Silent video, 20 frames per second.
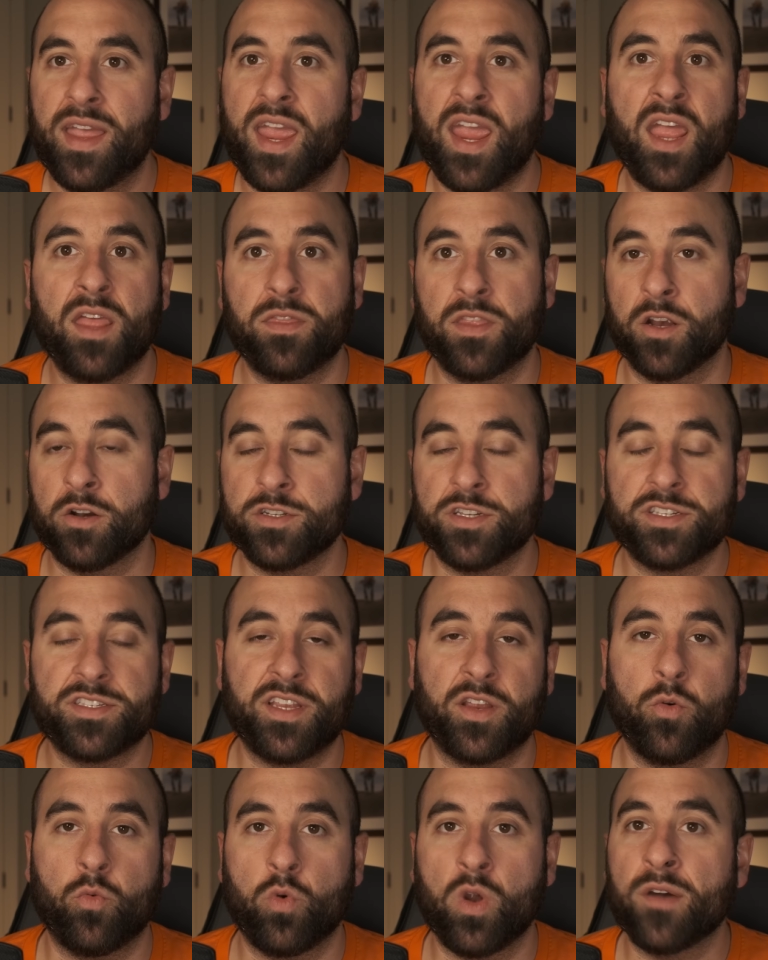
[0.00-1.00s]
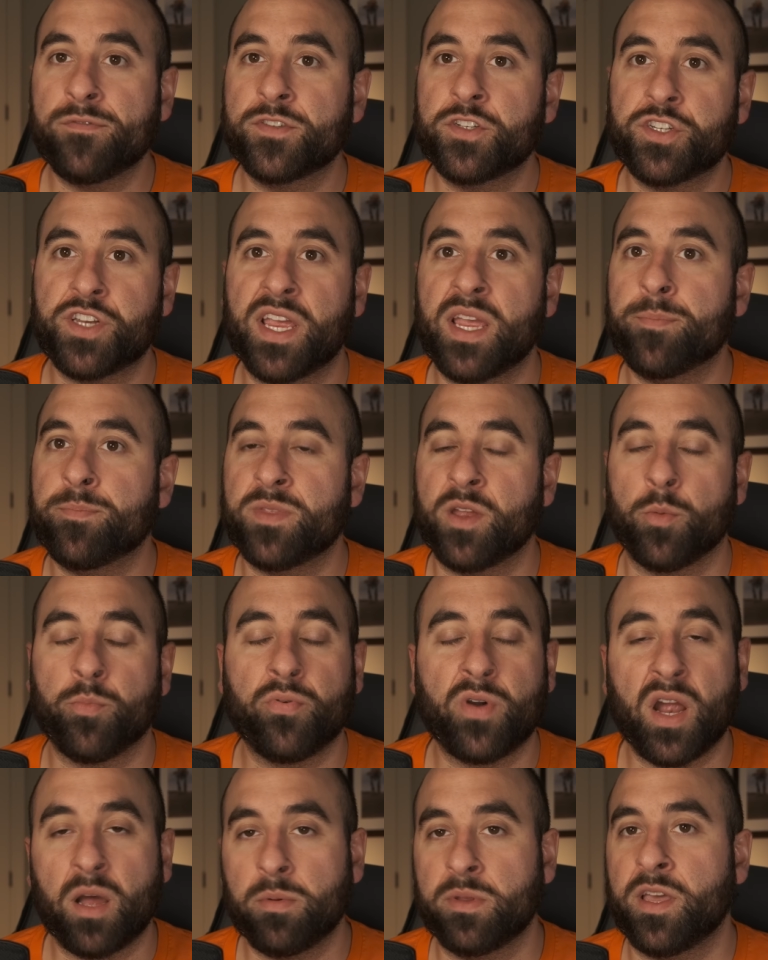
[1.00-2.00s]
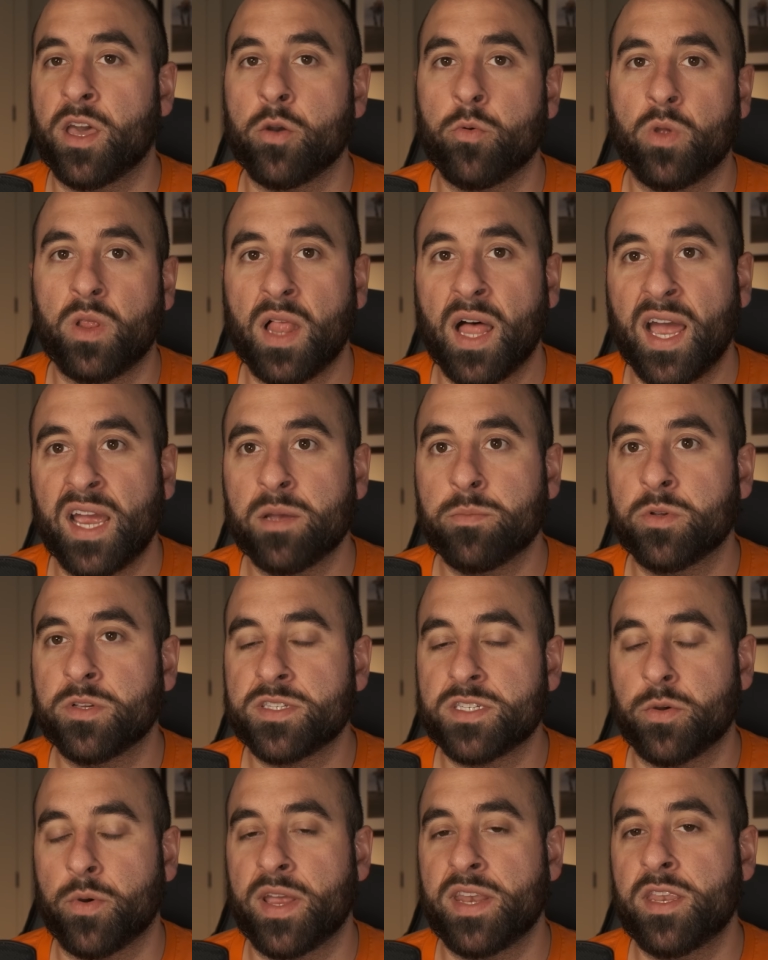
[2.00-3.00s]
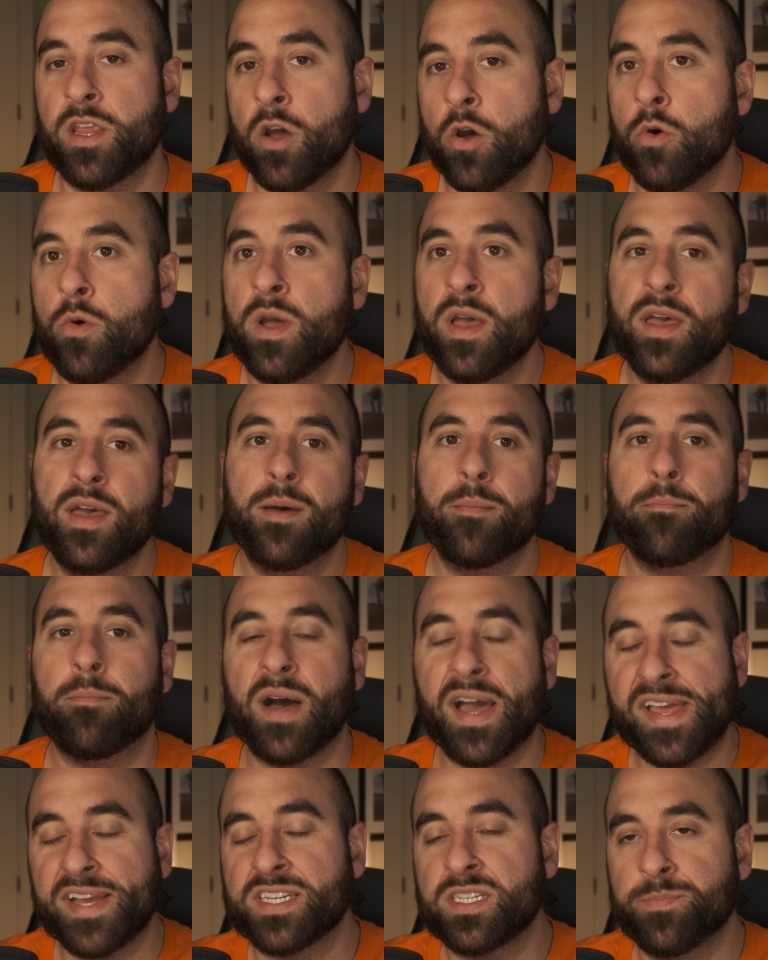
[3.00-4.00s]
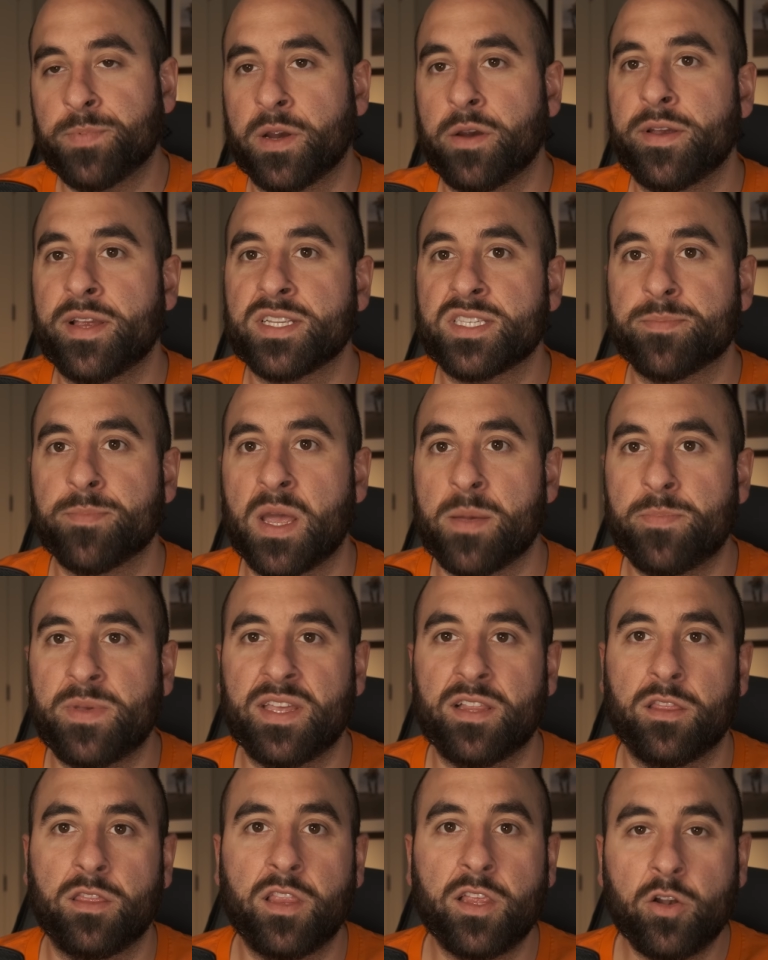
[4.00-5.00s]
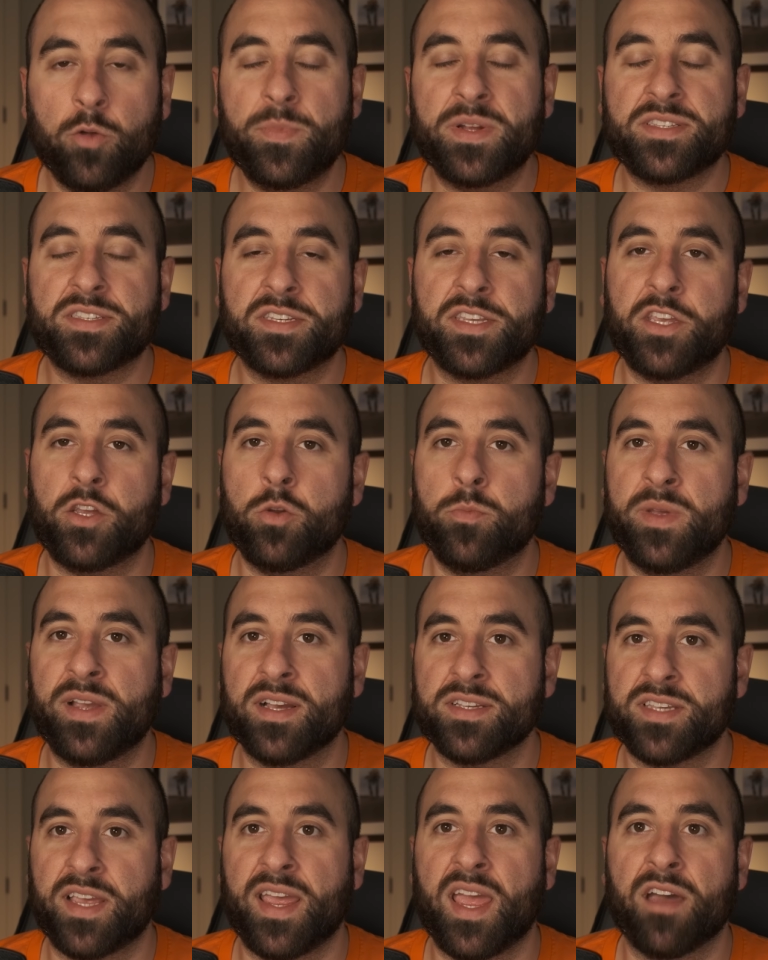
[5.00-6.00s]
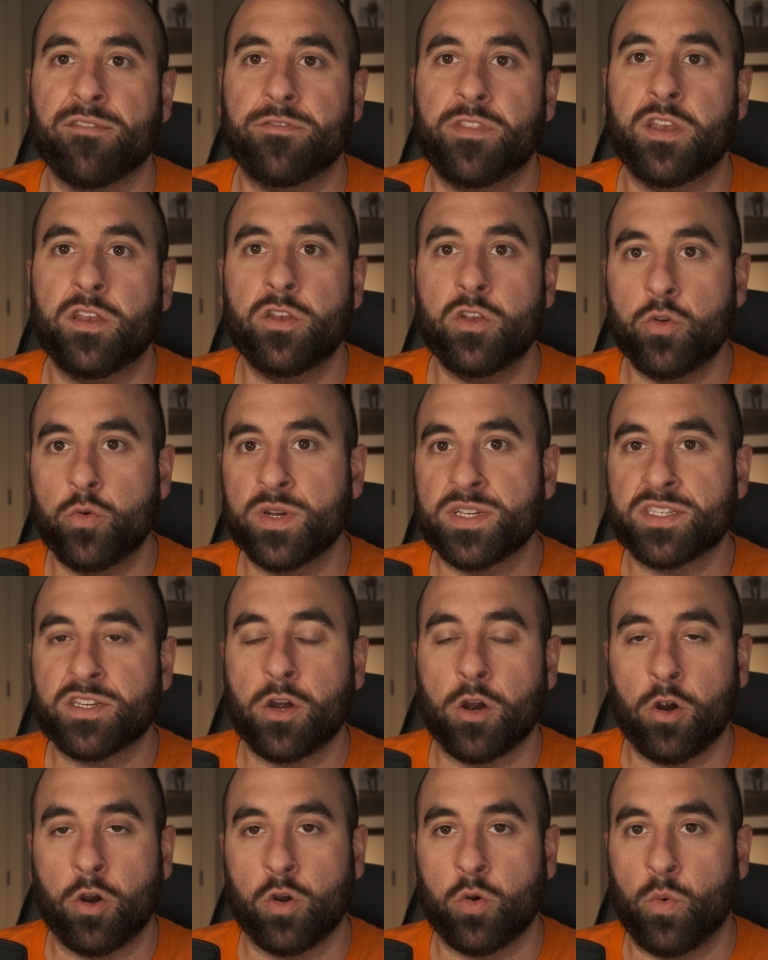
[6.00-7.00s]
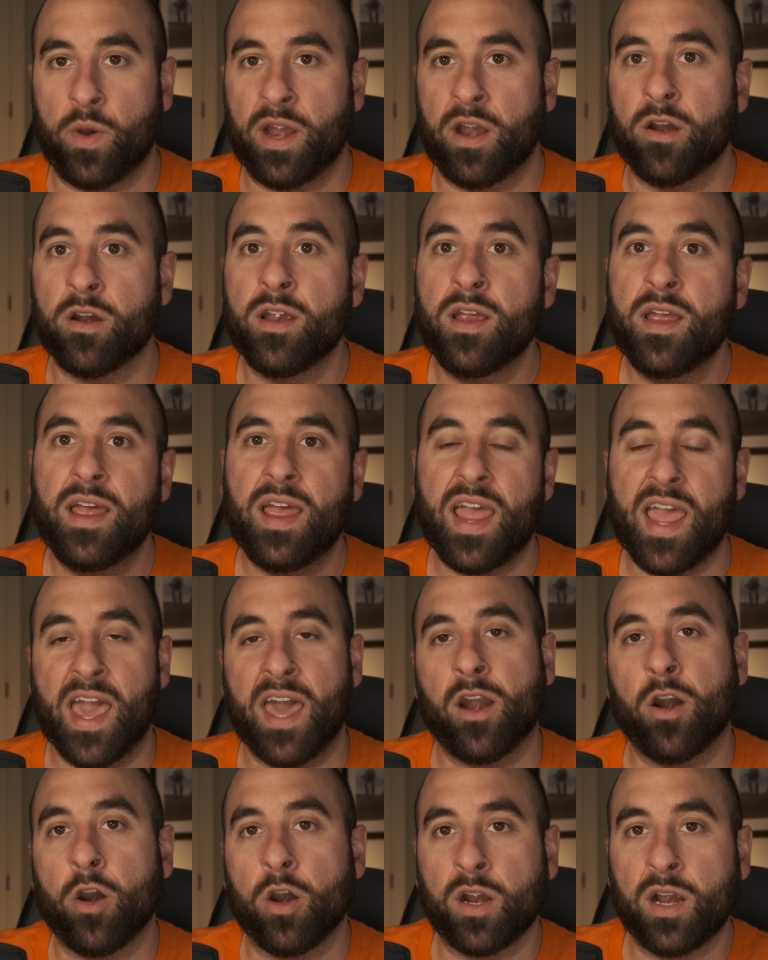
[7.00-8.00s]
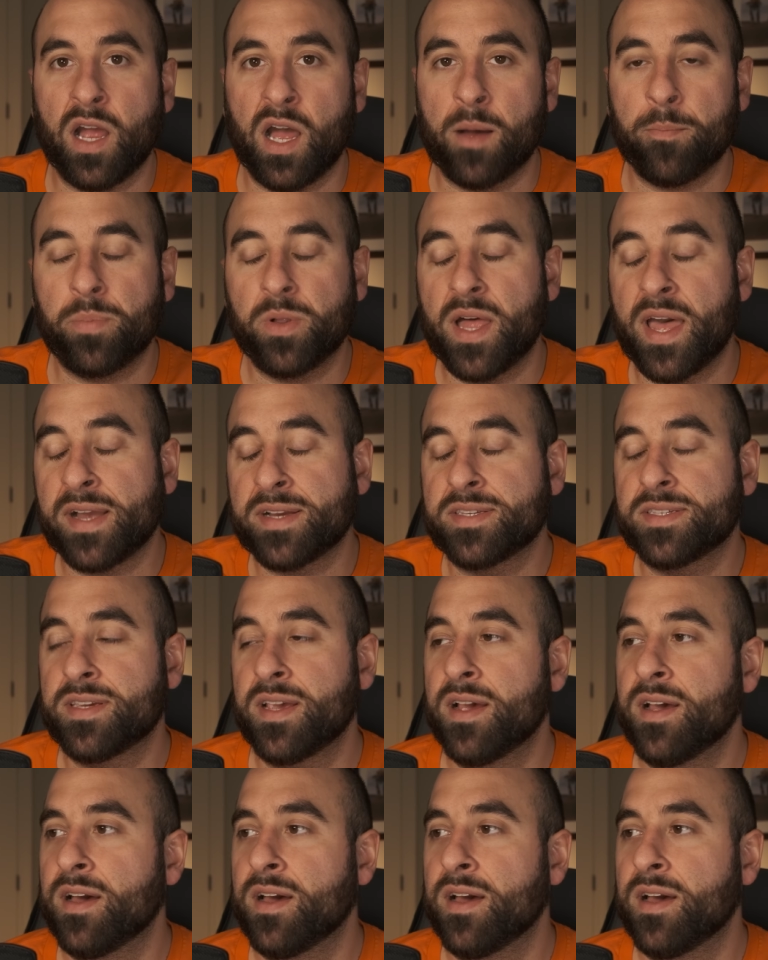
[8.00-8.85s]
and they're just in rough shape. They're probably unreliable. So I know my experience might be a little bit skewed because I have the newest hardware at our complex.